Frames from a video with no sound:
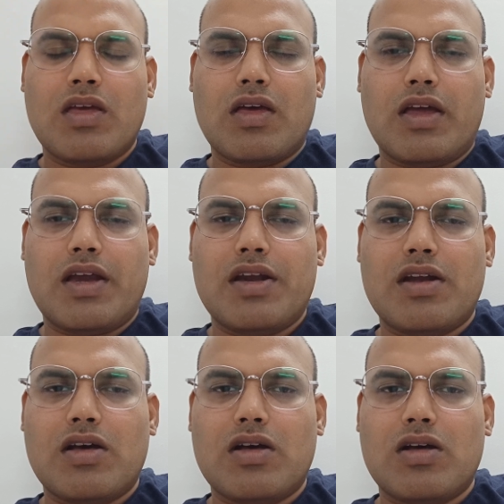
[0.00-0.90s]
And
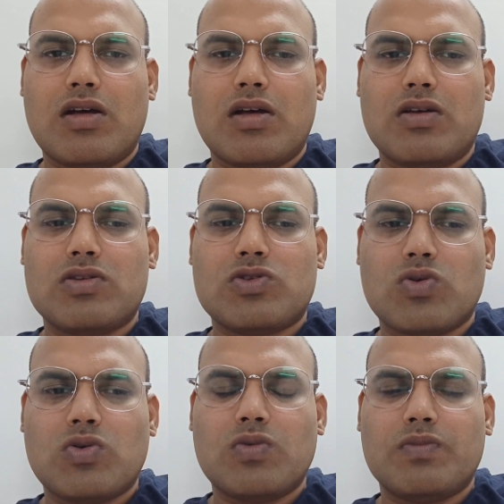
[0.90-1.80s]

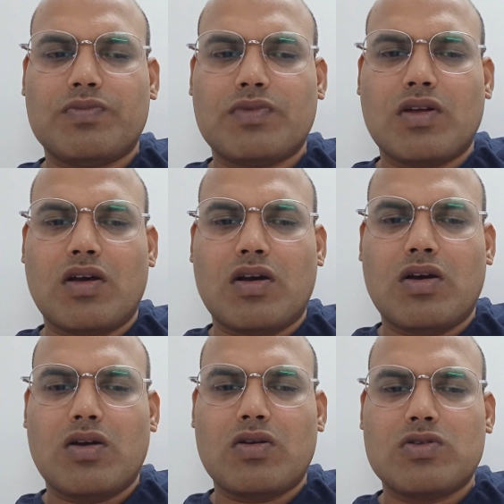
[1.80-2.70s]
so
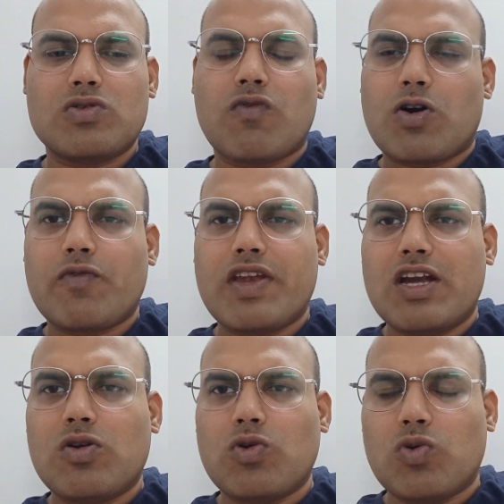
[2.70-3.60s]
what do we
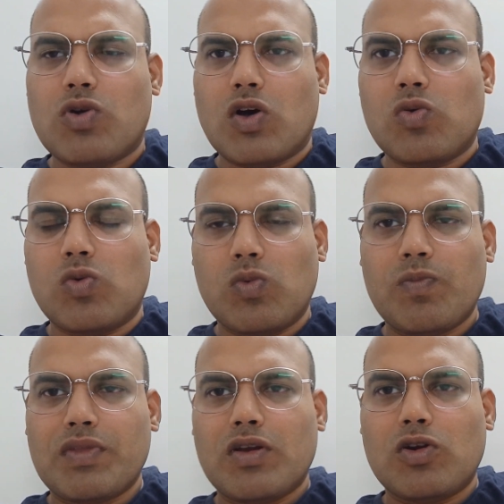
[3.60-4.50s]
need to do now
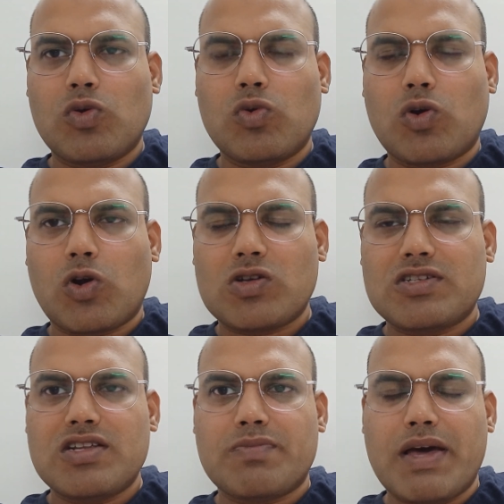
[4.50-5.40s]
to cross
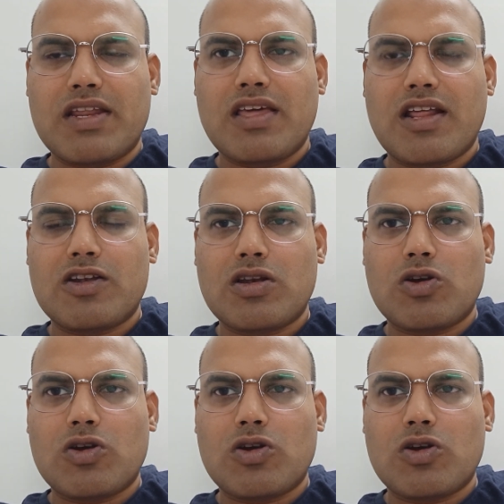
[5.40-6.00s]
this barrier and